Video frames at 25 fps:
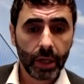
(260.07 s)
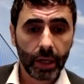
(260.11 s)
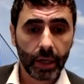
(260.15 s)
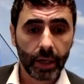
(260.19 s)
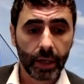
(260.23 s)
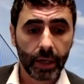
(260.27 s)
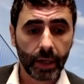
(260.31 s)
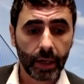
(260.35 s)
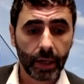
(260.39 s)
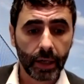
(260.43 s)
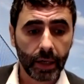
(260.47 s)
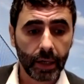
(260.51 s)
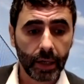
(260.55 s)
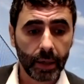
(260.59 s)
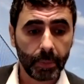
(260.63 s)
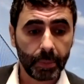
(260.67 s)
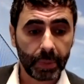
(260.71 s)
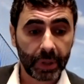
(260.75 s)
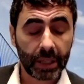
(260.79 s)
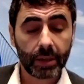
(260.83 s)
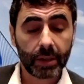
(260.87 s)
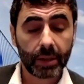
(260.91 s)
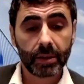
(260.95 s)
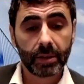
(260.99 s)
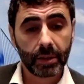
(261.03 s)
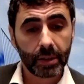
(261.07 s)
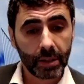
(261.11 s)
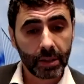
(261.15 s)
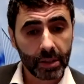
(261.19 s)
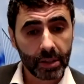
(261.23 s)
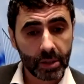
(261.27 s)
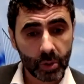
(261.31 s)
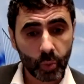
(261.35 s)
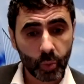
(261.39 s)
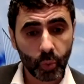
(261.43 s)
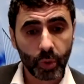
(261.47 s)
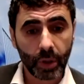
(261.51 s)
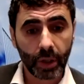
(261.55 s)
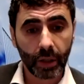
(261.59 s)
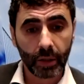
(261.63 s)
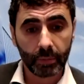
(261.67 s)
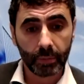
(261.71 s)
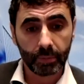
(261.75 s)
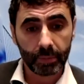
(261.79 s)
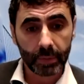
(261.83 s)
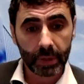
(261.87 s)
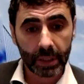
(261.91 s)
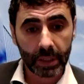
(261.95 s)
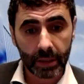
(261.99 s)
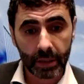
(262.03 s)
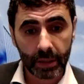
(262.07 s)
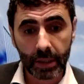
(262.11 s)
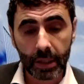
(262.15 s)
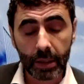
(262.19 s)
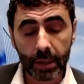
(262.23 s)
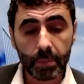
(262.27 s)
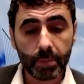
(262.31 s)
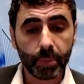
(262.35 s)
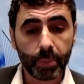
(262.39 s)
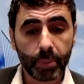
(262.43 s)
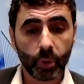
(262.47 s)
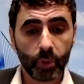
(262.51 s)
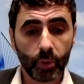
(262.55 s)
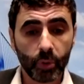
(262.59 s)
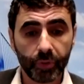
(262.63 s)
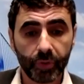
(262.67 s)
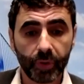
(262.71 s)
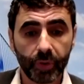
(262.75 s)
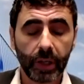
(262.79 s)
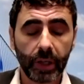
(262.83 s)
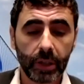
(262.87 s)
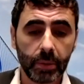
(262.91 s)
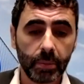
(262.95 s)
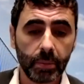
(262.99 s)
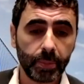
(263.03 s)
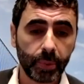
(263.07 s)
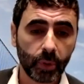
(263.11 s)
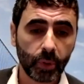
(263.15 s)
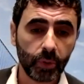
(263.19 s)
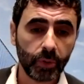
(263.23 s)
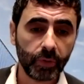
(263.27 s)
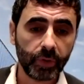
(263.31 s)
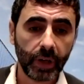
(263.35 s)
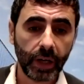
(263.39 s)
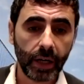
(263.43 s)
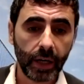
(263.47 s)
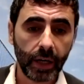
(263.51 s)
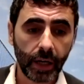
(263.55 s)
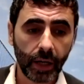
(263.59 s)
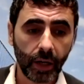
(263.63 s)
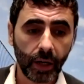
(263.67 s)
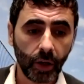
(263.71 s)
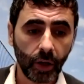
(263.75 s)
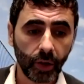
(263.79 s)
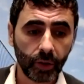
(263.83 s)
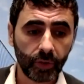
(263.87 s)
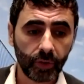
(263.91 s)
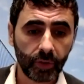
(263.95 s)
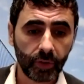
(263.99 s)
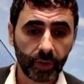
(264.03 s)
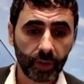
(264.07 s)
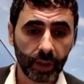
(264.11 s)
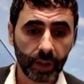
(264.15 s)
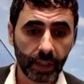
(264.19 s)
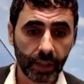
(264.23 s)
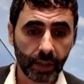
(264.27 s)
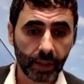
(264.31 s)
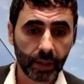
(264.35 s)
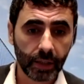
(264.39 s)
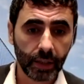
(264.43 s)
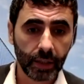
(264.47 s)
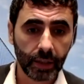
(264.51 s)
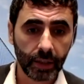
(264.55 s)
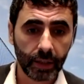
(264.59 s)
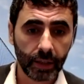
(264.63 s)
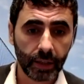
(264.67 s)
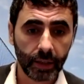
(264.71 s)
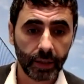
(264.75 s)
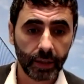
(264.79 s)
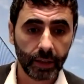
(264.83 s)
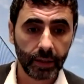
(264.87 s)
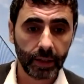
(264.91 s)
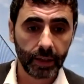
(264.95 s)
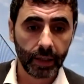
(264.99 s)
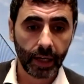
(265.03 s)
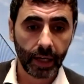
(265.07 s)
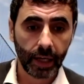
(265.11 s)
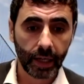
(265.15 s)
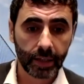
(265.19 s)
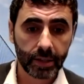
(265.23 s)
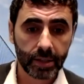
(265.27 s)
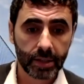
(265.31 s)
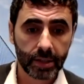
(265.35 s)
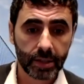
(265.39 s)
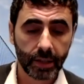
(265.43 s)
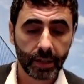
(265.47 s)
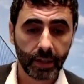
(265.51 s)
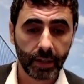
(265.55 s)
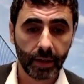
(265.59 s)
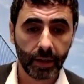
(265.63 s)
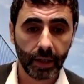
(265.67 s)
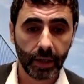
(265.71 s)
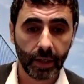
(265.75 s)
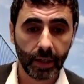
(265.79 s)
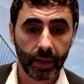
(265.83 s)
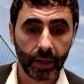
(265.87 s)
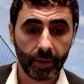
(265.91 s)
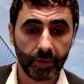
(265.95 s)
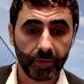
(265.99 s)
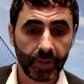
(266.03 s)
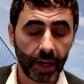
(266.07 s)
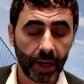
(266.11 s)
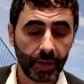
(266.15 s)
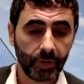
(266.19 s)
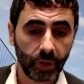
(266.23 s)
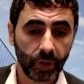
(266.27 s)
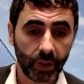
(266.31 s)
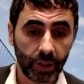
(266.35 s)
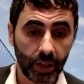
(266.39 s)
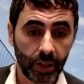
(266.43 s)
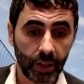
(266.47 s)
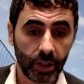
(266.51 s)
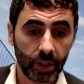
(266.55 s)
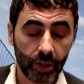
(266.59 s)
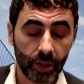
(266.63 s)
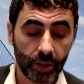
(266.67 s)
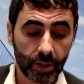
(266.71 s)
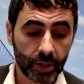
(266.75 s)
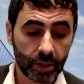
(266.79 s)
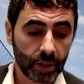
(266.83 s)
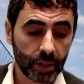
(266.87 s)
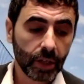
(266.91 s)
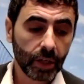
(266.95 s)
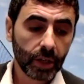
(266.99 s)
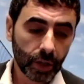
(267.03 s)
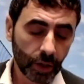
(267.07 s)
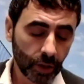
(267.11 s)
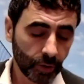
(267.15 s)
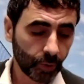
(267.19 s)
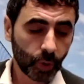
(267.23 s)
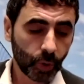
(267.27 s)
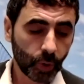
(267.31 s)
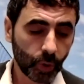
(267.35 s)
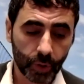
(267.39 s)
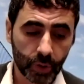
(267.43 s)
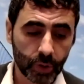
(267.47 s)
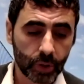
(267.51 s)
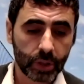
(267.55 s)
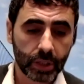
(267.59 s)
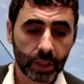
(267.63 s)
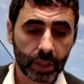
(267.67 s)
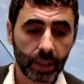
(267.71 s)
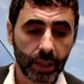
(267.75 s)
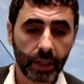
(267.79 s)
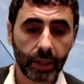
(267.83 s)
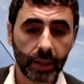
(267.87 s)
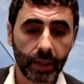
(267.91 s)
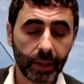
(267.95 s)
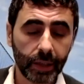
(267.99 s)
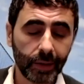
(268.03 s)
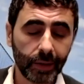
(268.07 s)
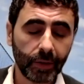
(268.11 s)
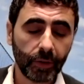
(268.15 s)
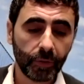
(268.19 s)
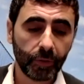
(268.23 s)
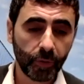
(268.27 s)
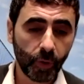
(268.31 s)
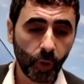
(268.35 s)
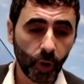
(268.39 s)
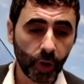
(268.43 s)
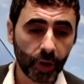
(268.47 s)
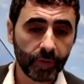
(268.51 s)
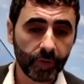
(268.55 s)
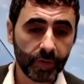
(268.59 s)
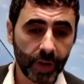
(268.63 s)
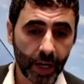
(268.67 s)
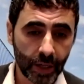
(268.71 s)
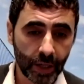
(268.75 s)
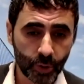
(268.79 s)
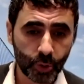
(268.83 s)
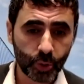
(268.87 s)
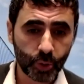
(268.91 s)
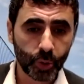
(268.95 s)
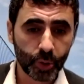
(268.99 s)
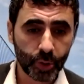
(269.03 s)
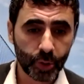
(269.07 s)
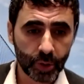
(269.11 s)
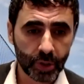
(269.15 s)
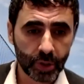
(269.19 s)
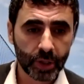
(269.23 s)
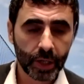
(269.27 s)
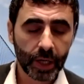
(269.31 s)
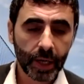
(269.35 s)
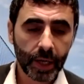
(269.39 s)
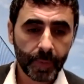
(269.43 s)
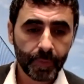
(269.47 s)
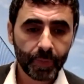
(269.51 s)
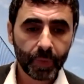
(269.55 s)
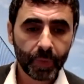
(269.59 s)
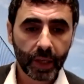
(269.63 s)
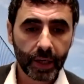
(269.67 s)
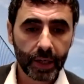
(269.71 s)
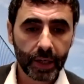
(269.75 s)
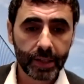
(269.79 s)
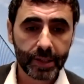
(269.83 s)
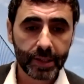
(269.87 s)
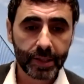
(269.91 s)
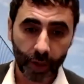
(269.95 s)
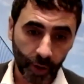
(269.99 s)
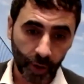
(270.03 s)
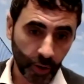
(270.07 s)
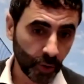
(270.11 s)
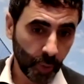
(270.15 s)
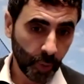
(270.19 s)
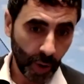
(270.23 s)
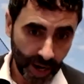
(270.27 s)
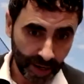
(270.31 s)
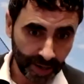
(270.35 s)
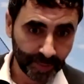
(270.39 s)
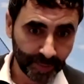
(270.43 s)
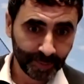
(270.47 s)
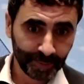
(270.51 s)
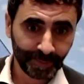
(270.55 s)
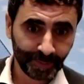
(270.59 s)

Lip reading: But this will improve and improve a lot in the next 5 or 10 years. Of course, for investors, is a long run.